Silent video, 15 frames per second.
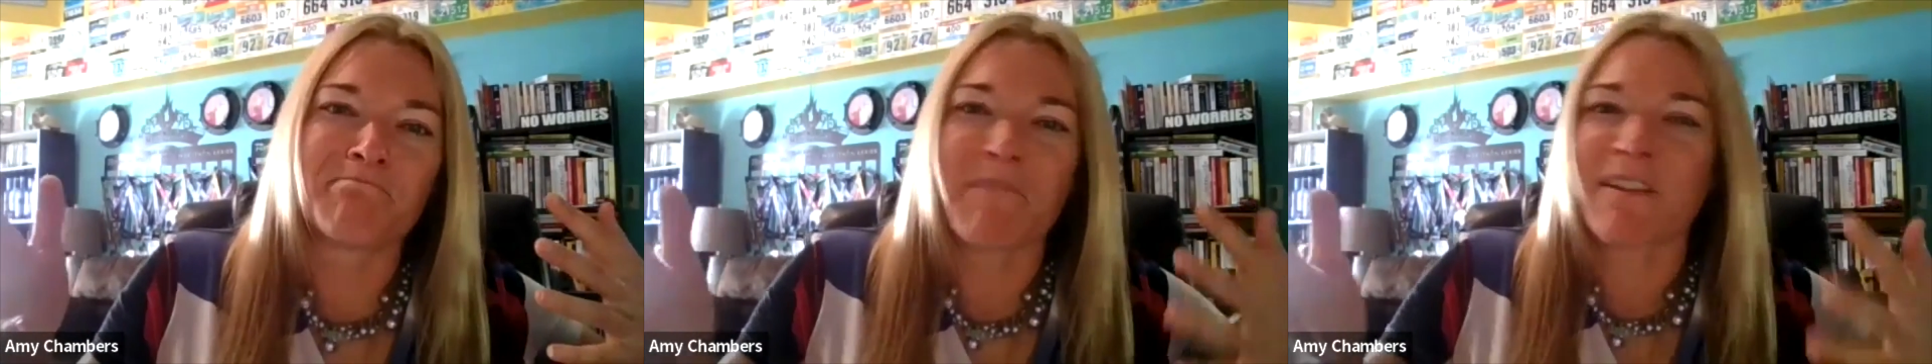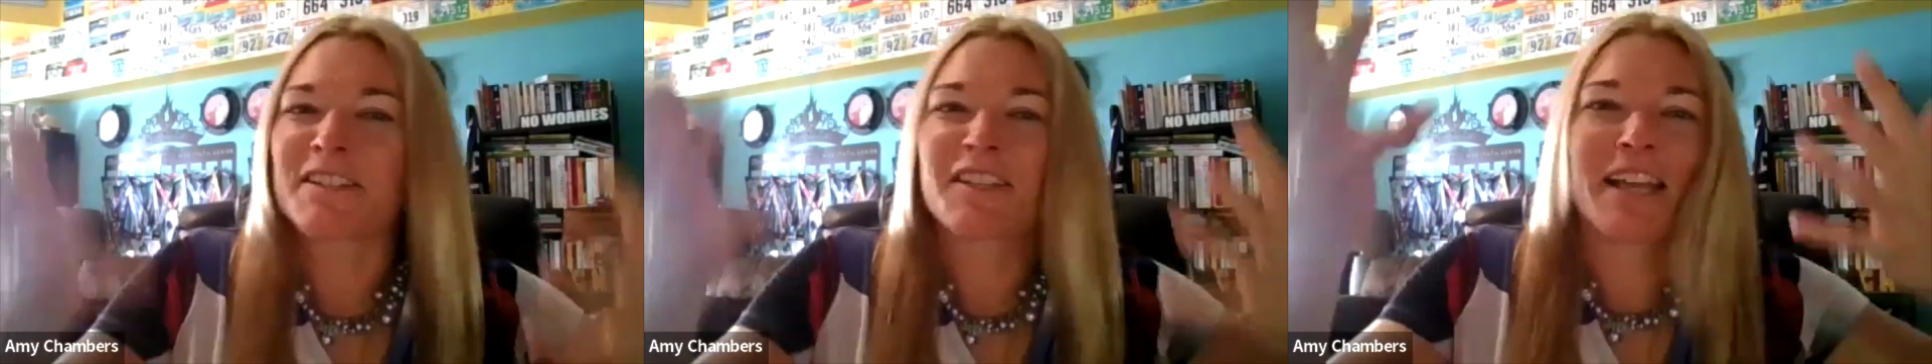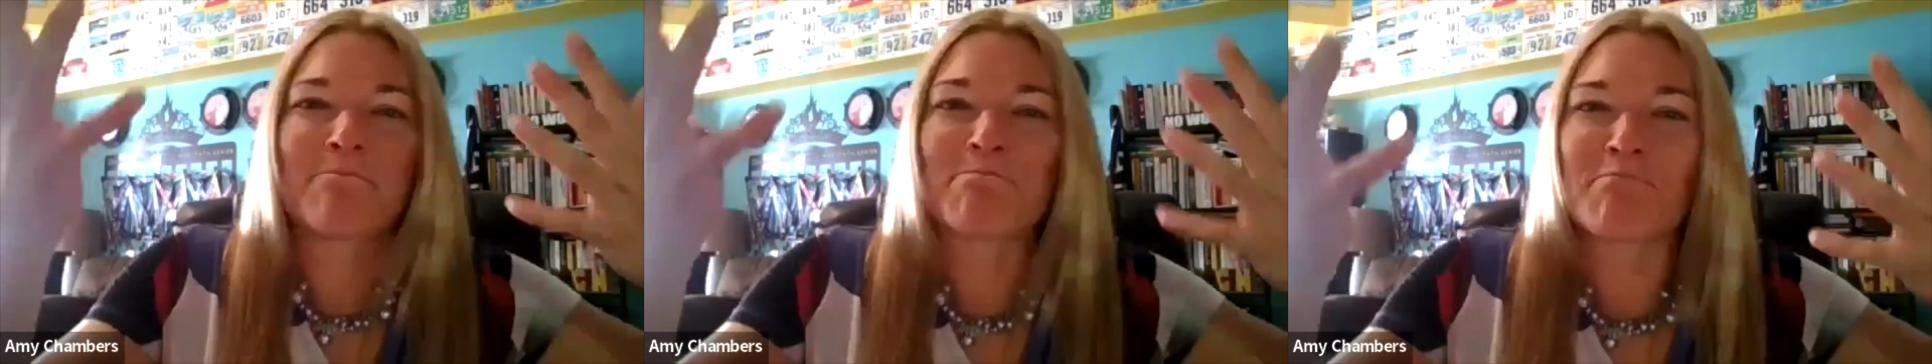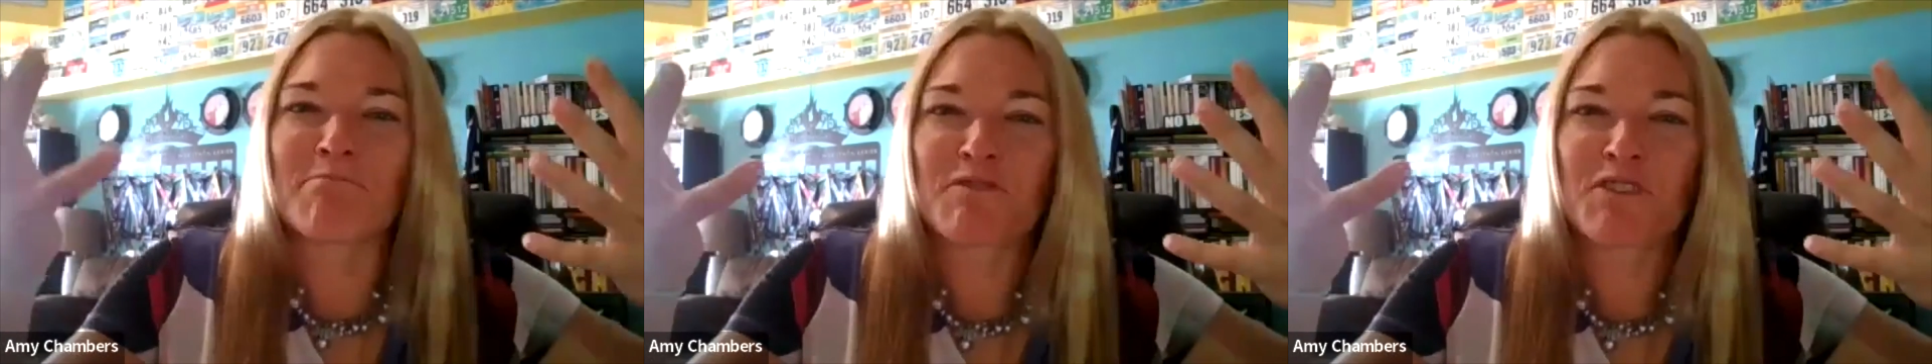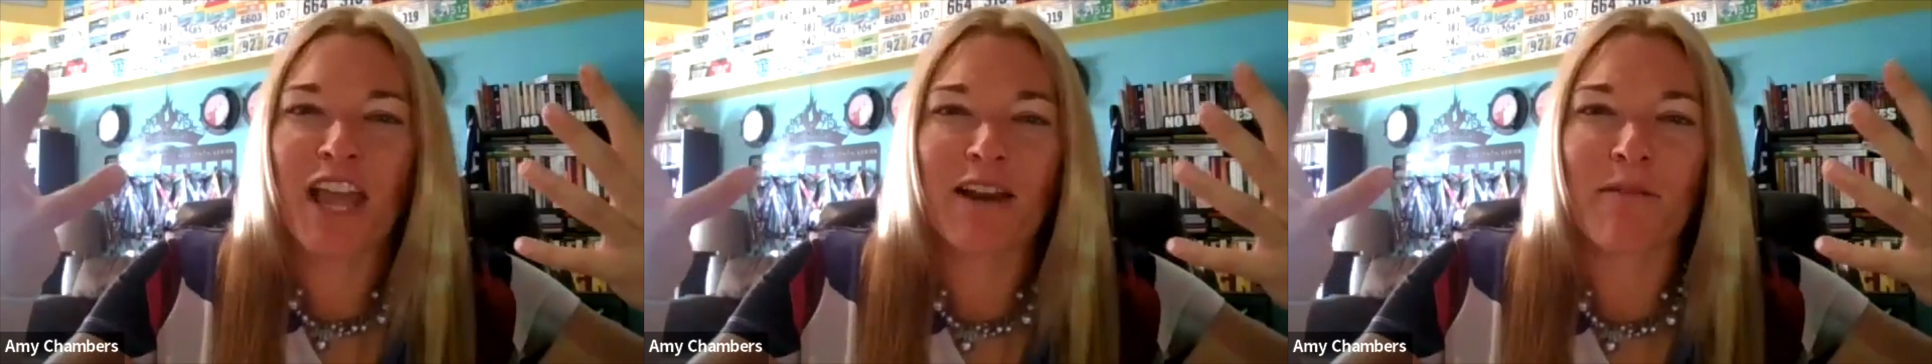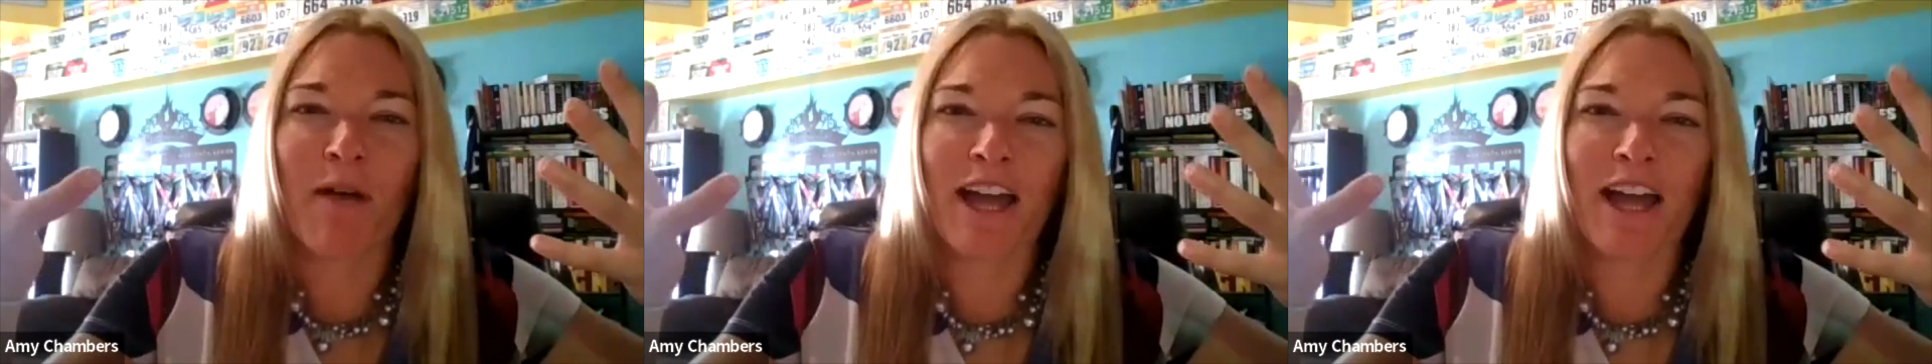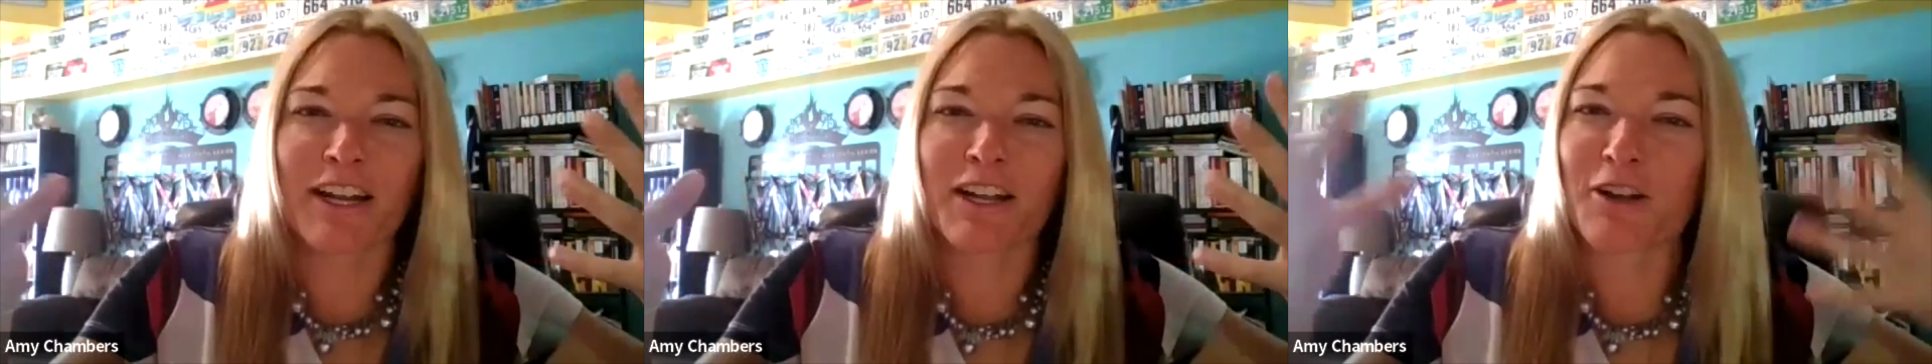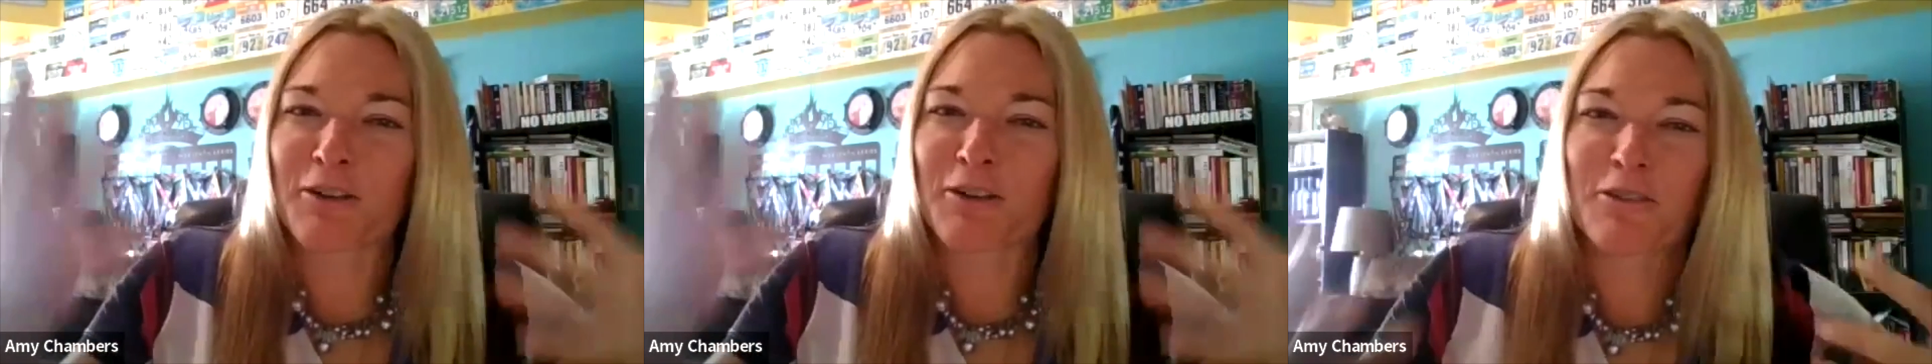let's say, Santa
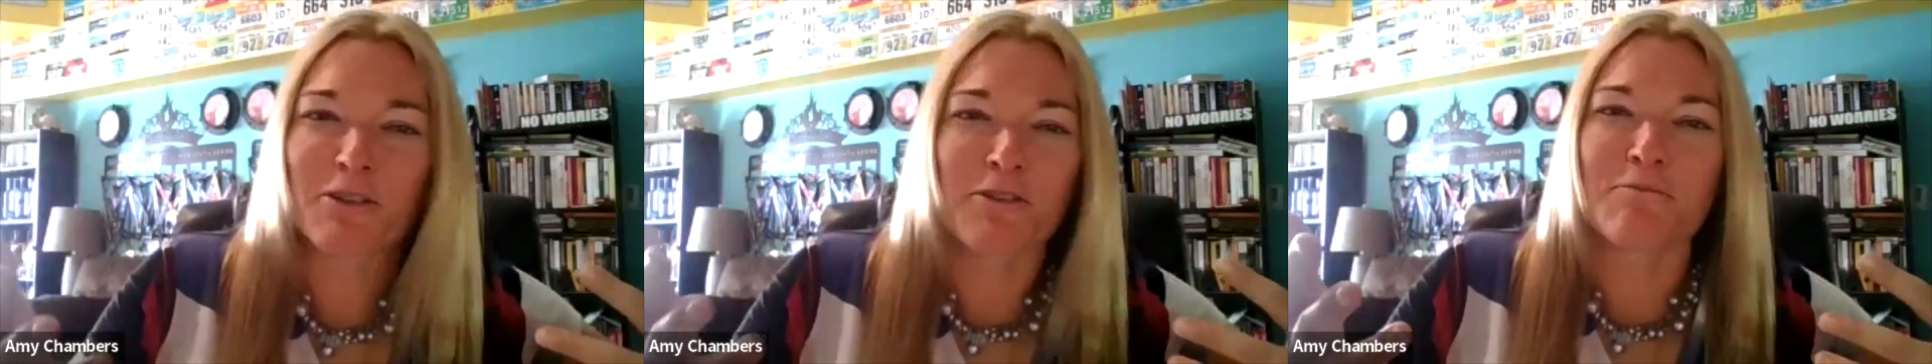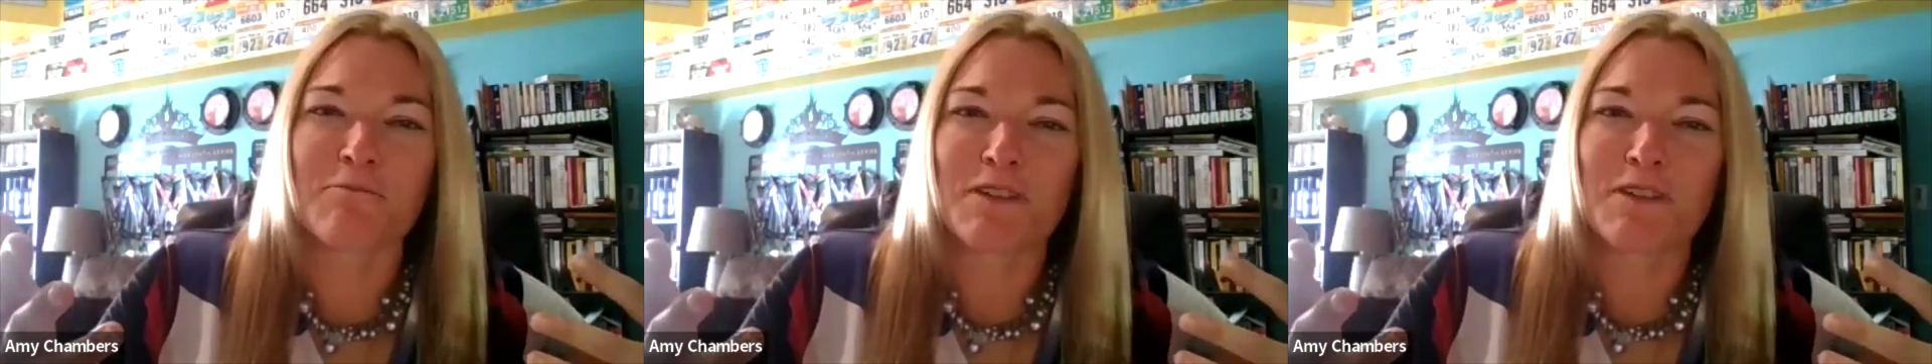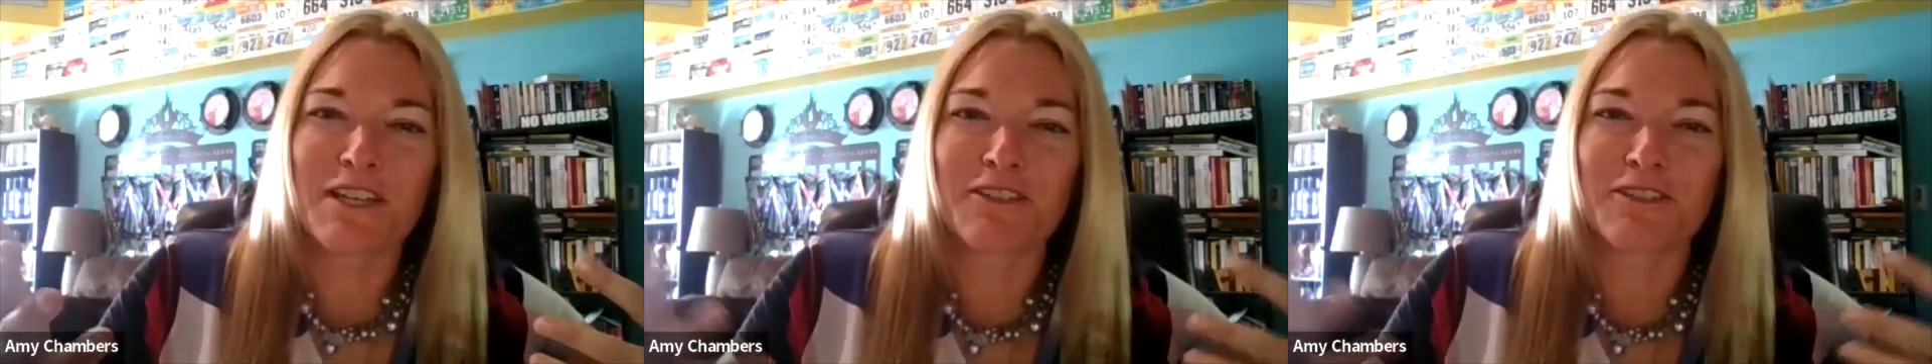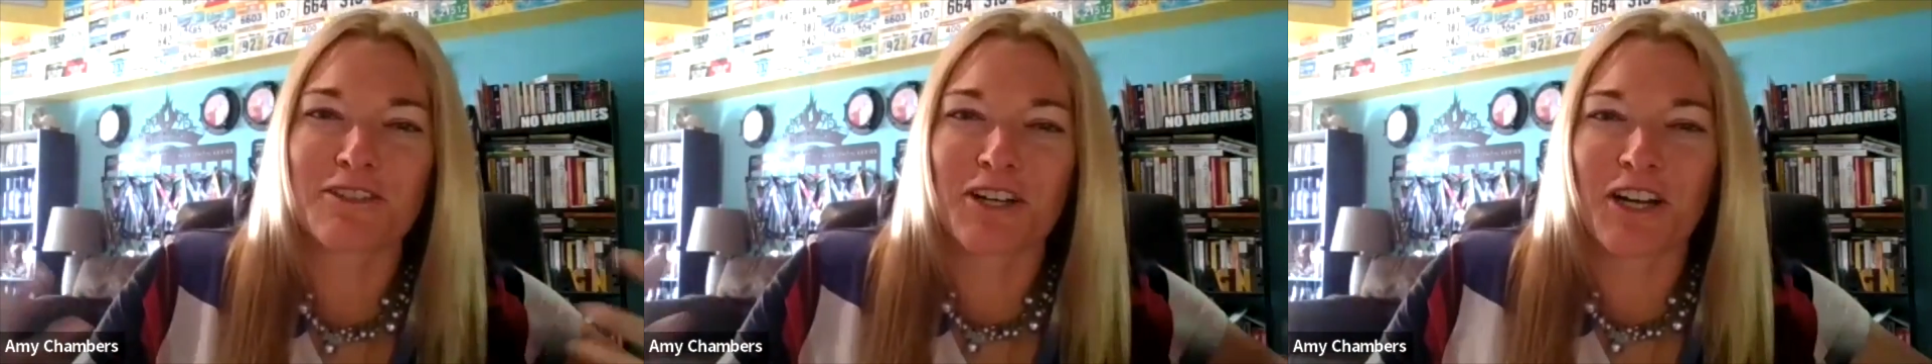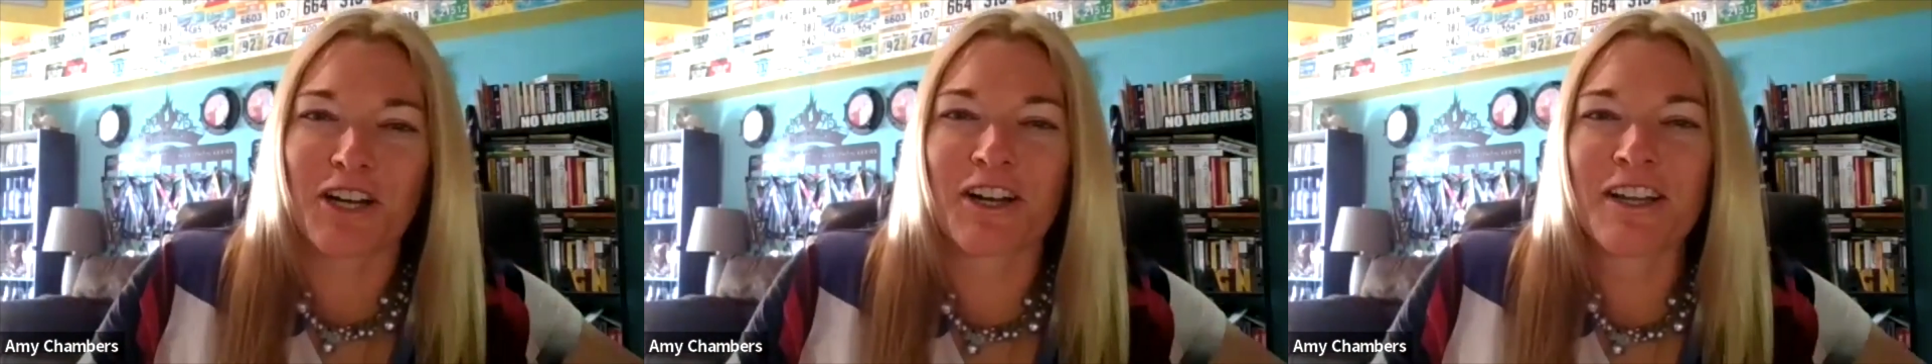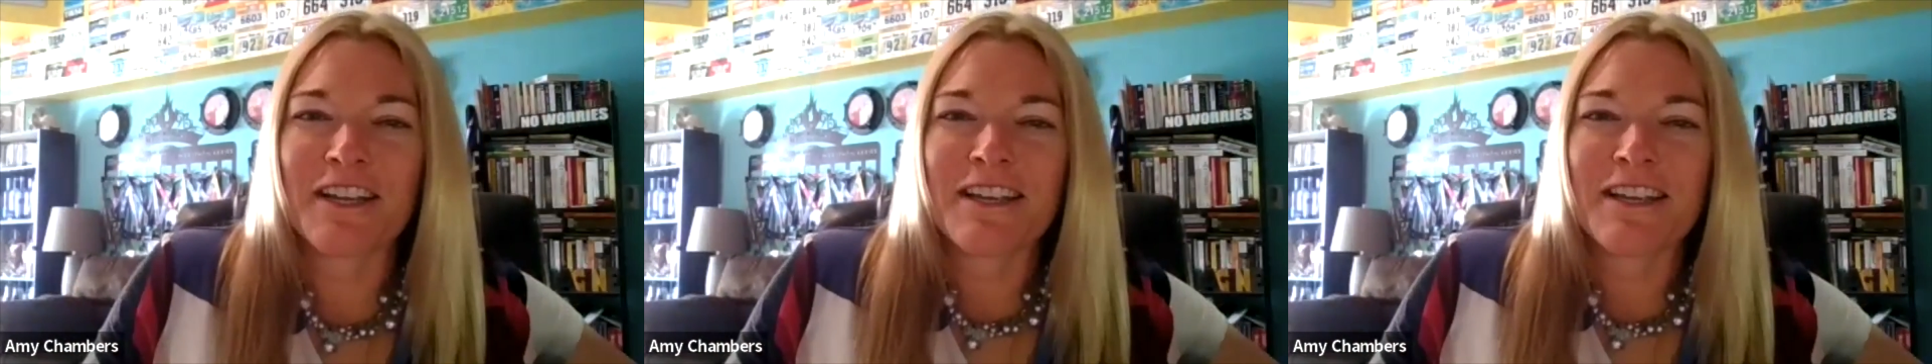Monica or Laguna Beach or,